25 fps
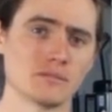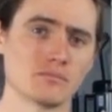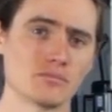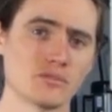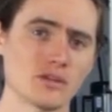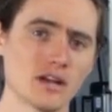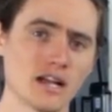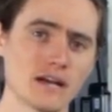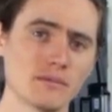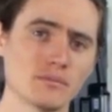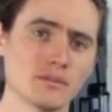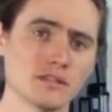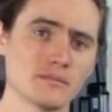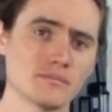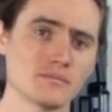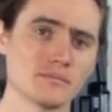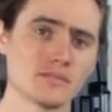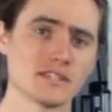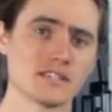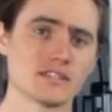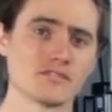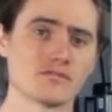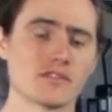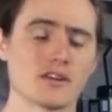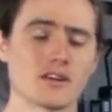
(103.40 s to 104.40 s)

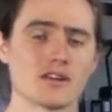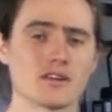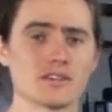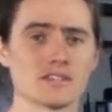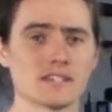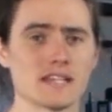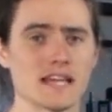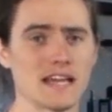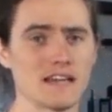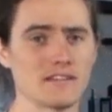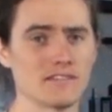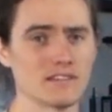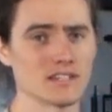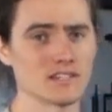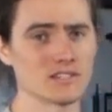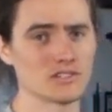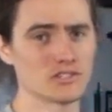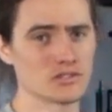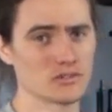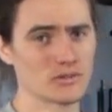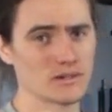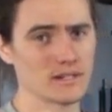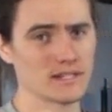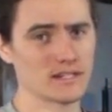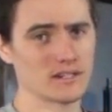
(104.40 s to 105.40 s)
problems as far as having a
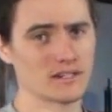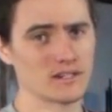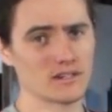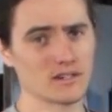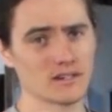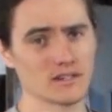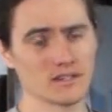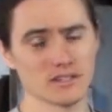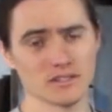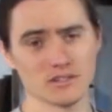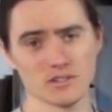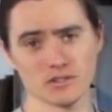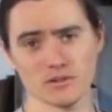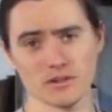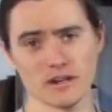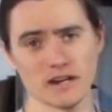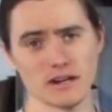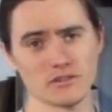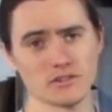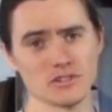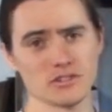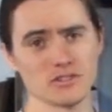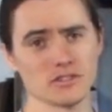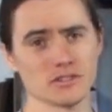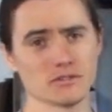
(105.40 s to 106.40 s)
joiner. The joiner
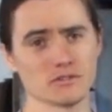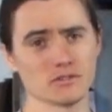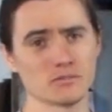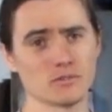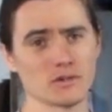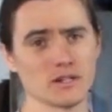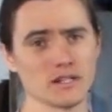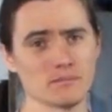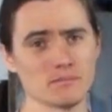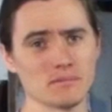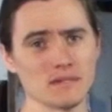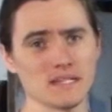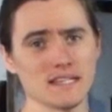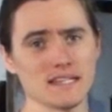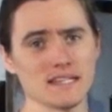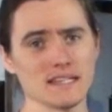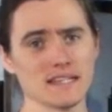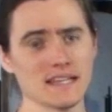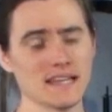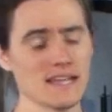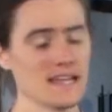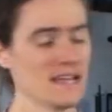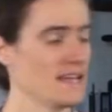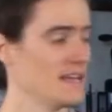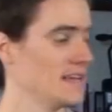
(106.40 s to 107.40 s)
I was using was pretty
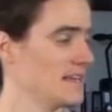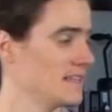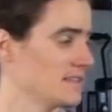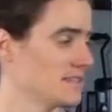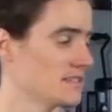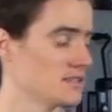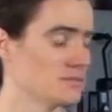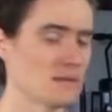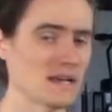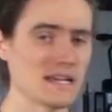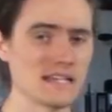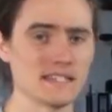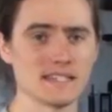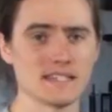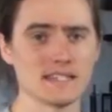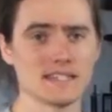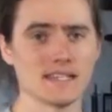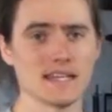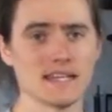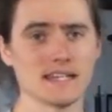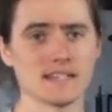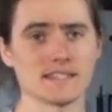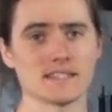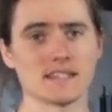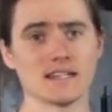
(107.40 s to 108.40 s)
big. The space it
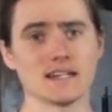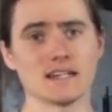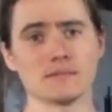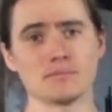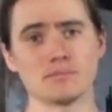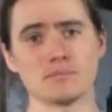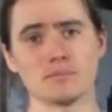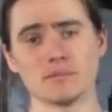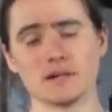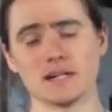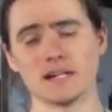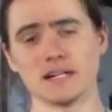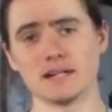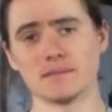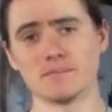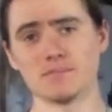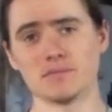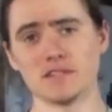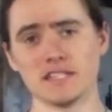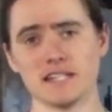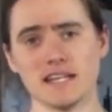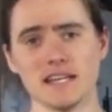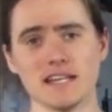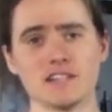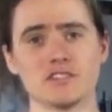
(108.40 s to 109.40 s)
takes up,
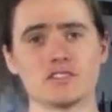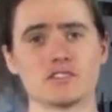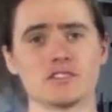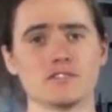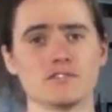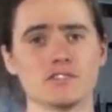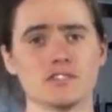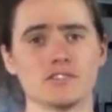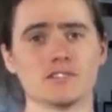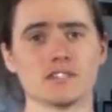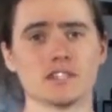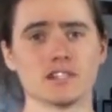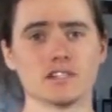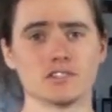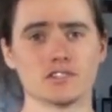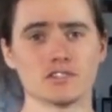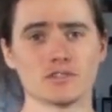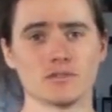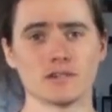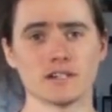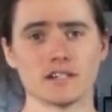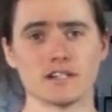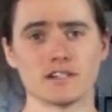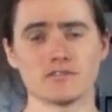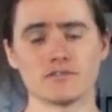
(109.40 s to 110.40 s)
the danger of using a
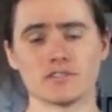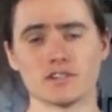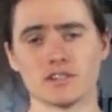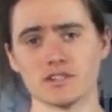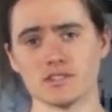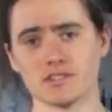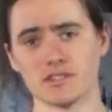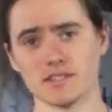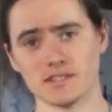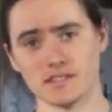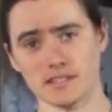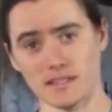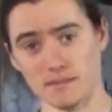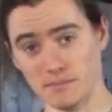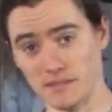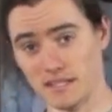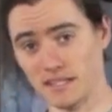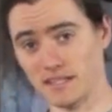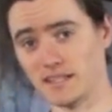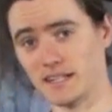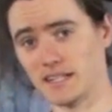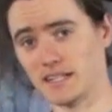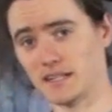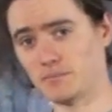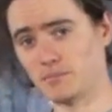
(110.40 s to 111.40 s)
joiner versus something
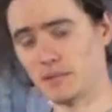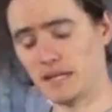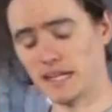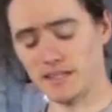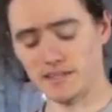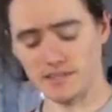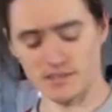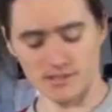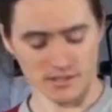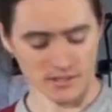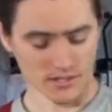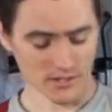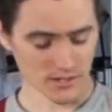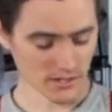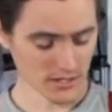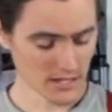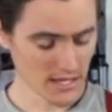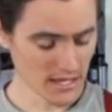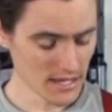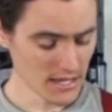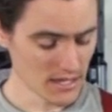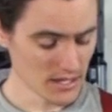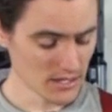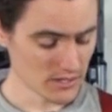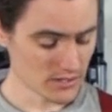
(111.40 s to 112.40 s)
like a bandsaw.
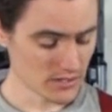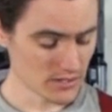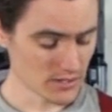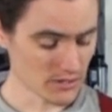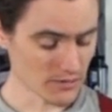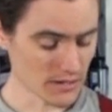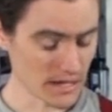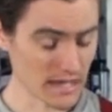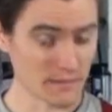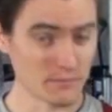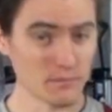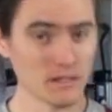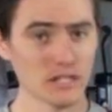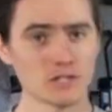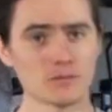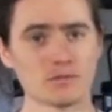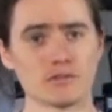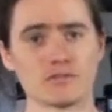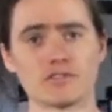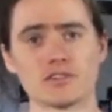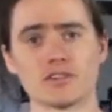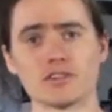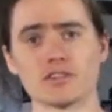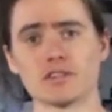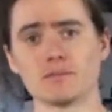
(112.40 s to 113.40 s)
So I much
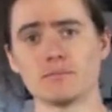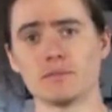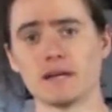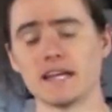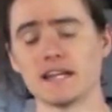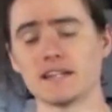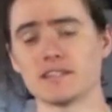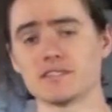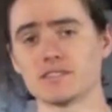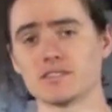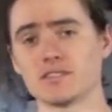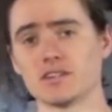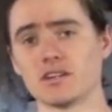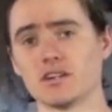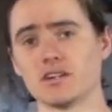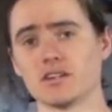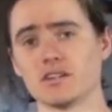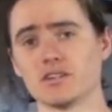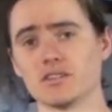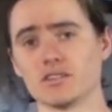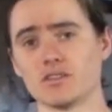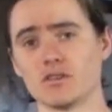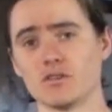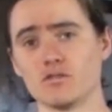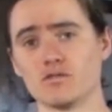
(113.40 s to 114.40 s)
prefer the
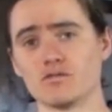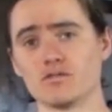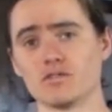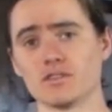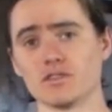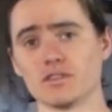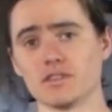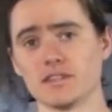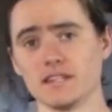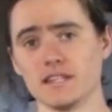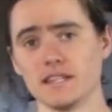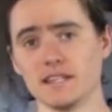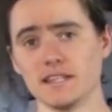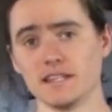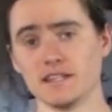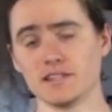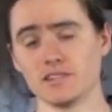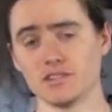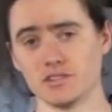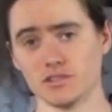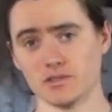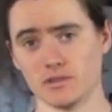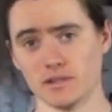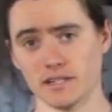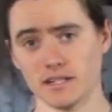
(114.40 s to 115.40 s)
bandsaw over the
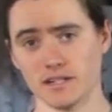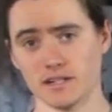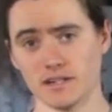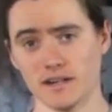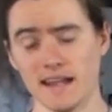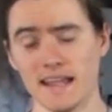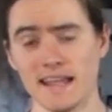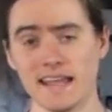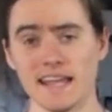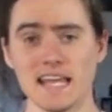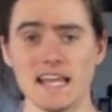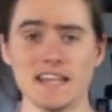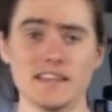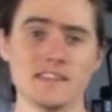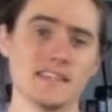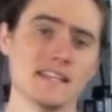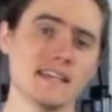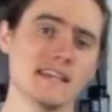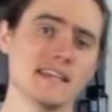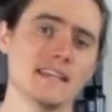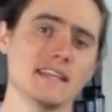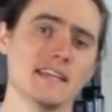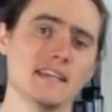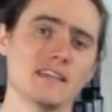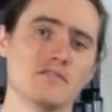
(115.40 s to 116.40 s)
joiner. And
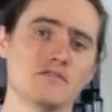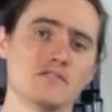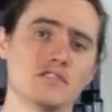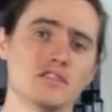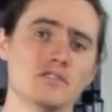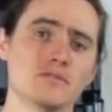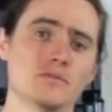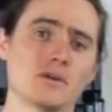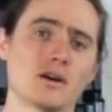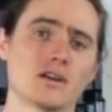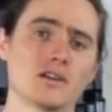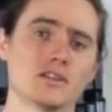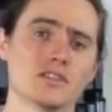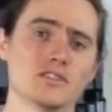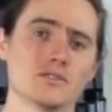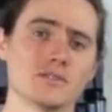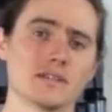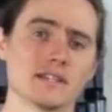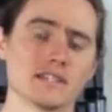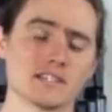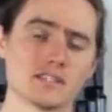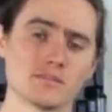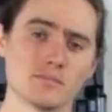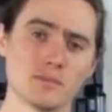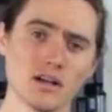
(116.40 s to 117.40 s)
then if you are
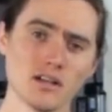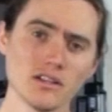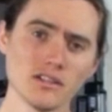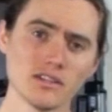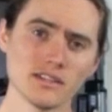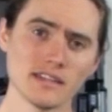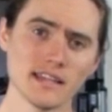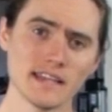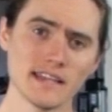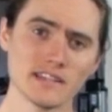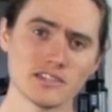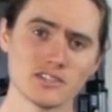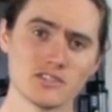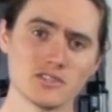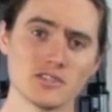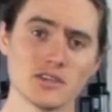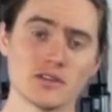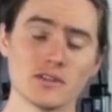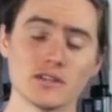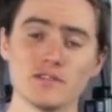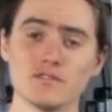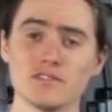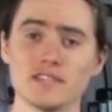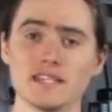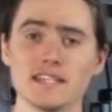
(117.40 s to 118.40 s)
doing smaller legs, you
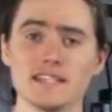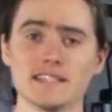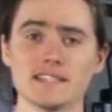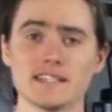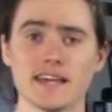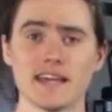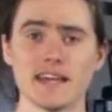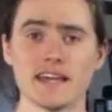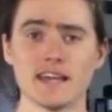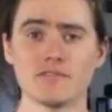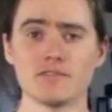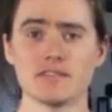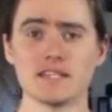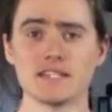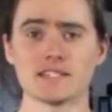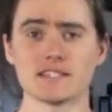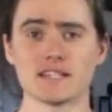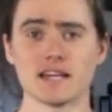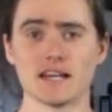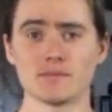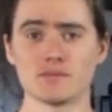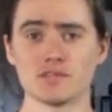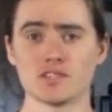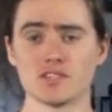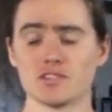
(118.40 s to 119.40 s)
don't even need to have these
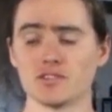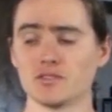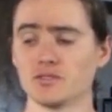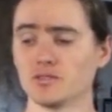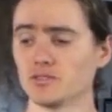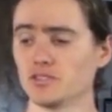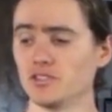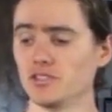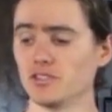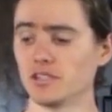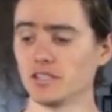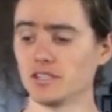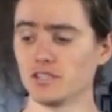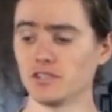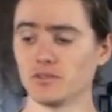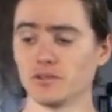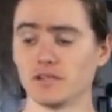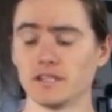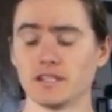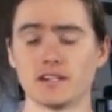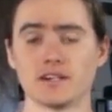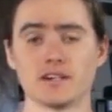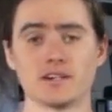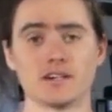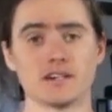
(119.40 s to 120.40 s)
types of tools. You can do
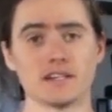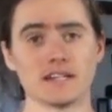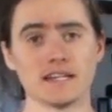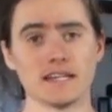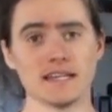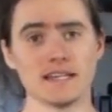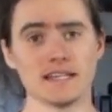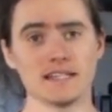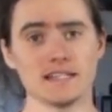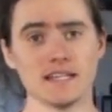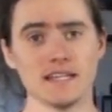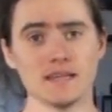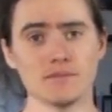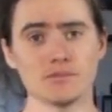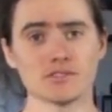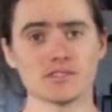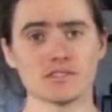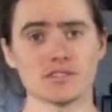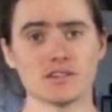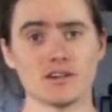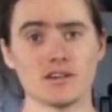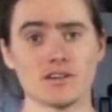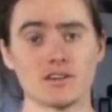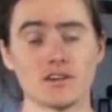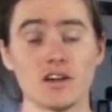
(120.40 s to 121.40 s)
it on a table
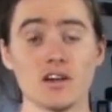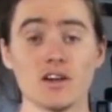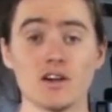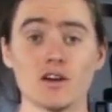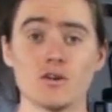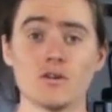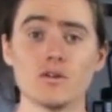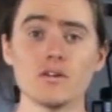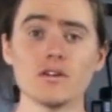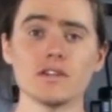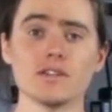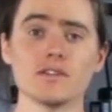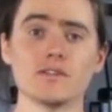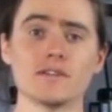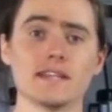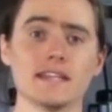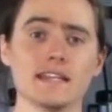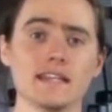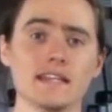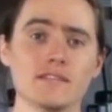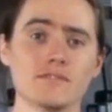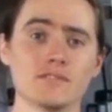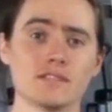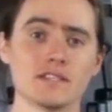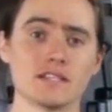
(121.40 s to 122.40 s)
saw, or you can
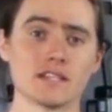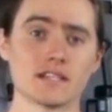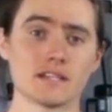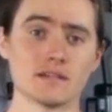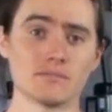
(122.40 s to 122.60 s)
even